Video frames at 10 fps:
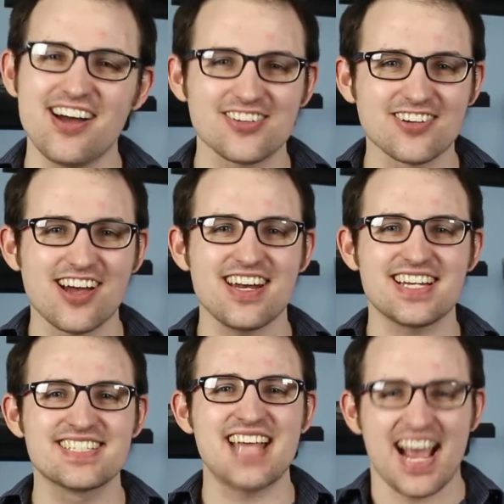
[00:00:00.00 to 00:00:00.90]
undercut
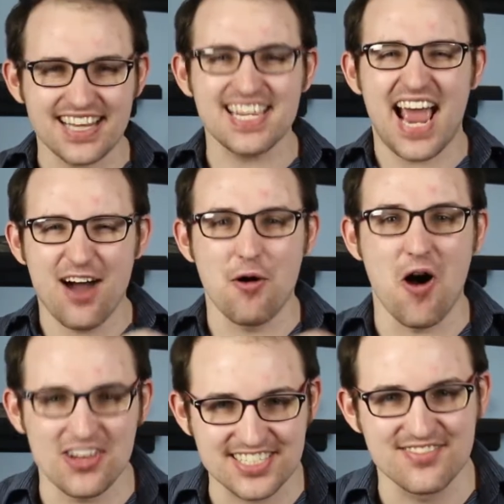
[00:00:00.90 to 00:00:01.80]
exactly how
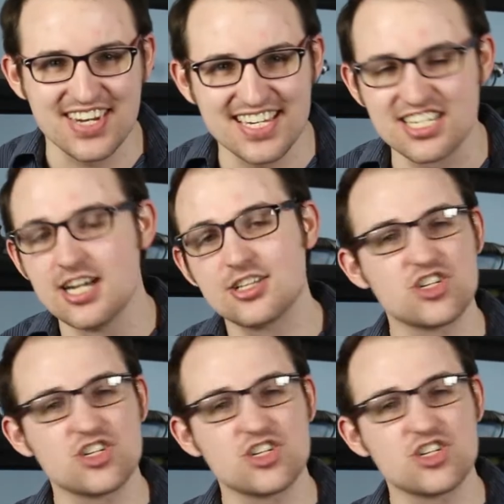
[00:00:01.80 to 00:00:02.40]
awesome it is